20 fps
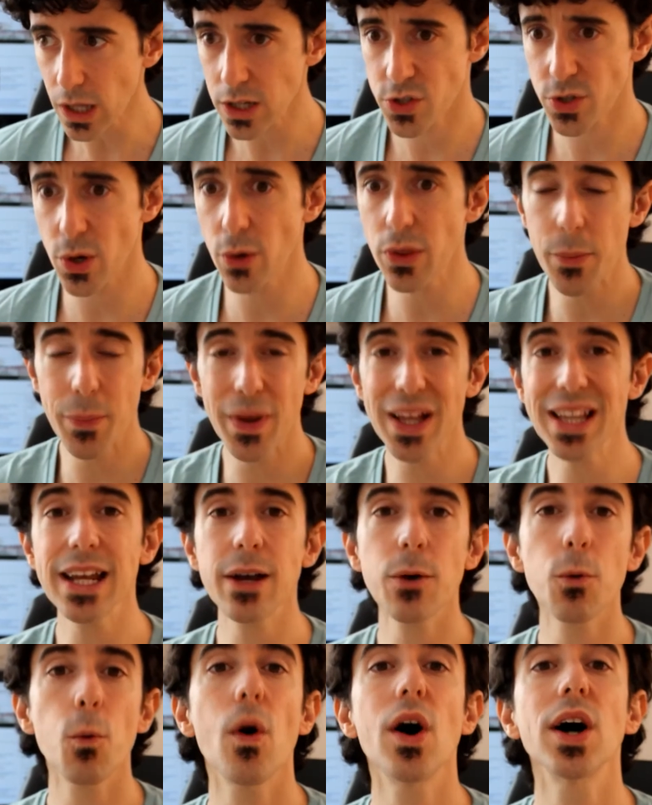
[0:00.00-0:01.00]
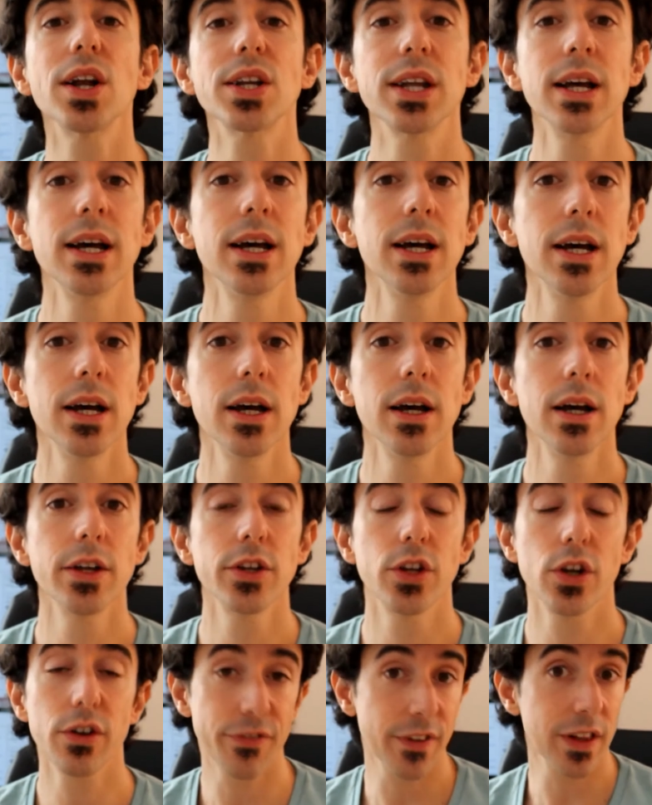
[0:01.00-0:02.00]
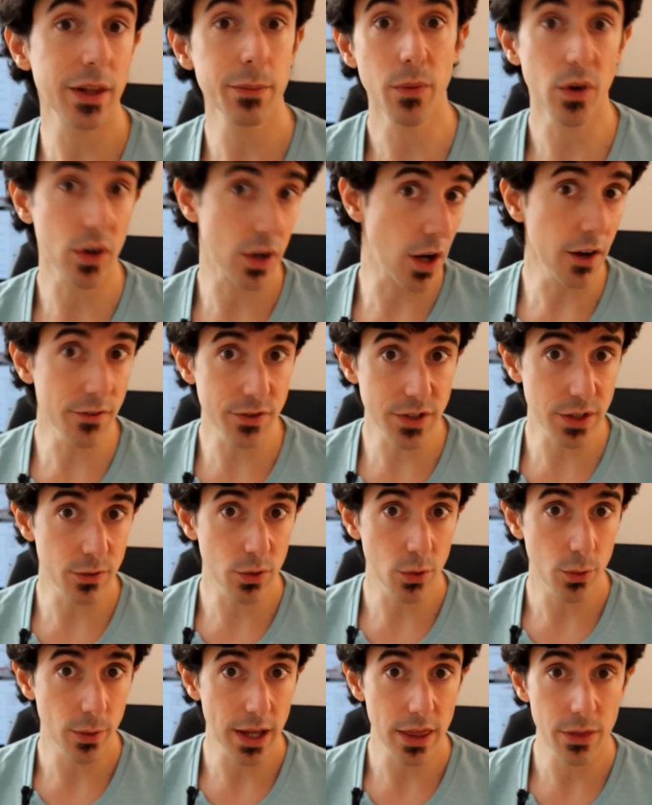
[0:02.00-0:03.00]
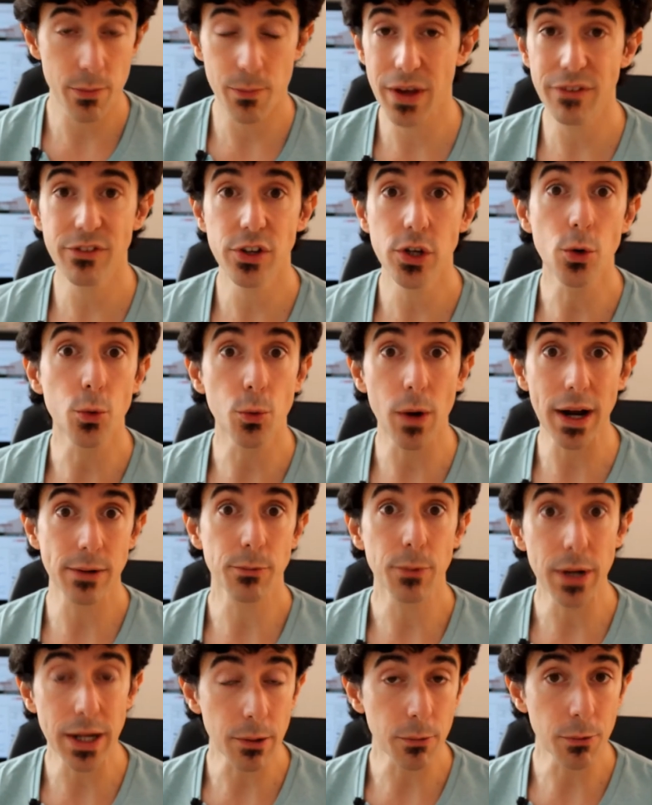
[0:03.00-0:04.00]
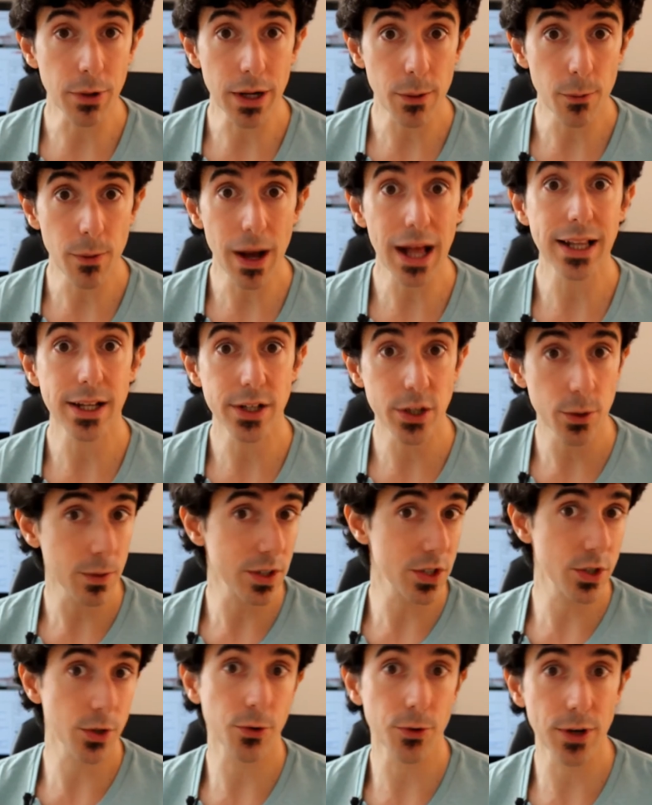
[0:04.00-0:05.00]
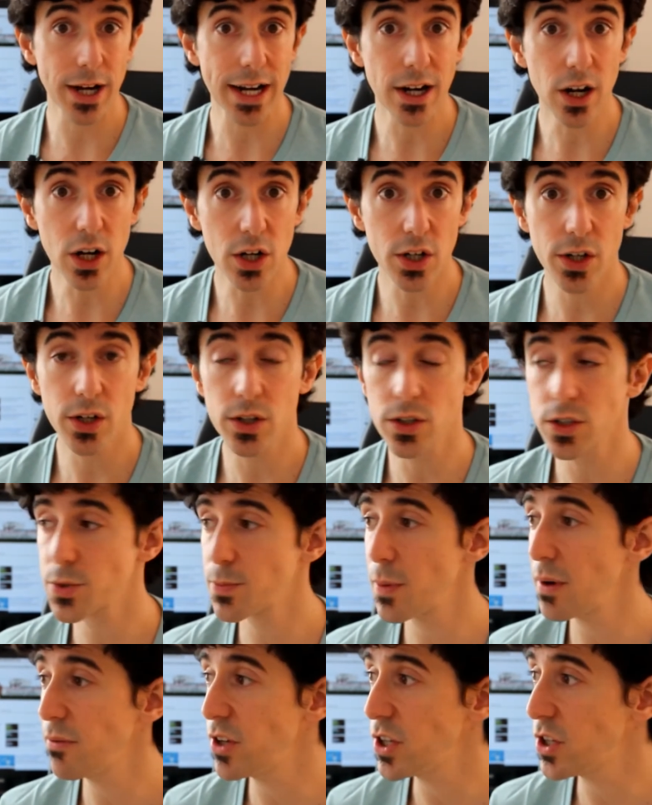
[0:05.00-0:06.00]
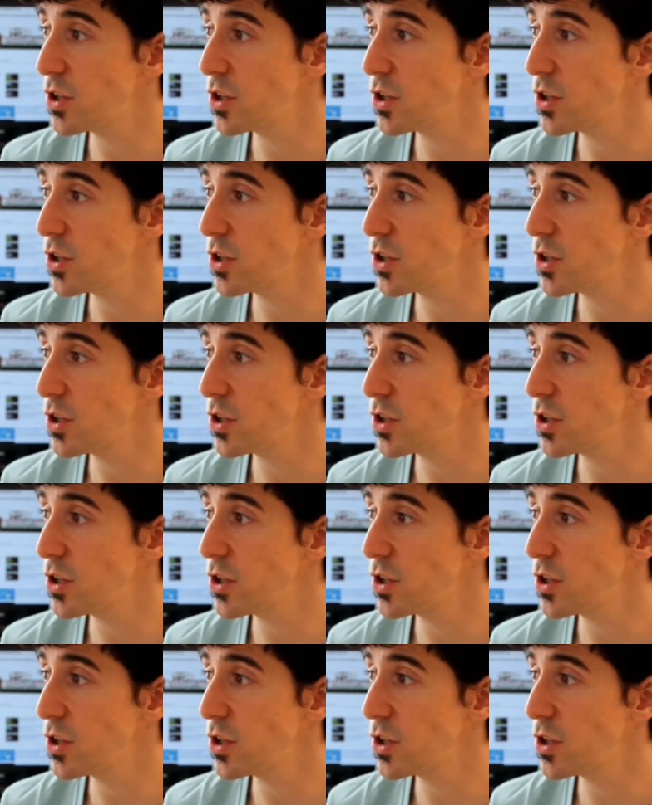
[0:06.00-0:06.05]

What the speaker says: So depending what you're feeling more comfortable with, maybe you write really, really well and you want to create articles, maybe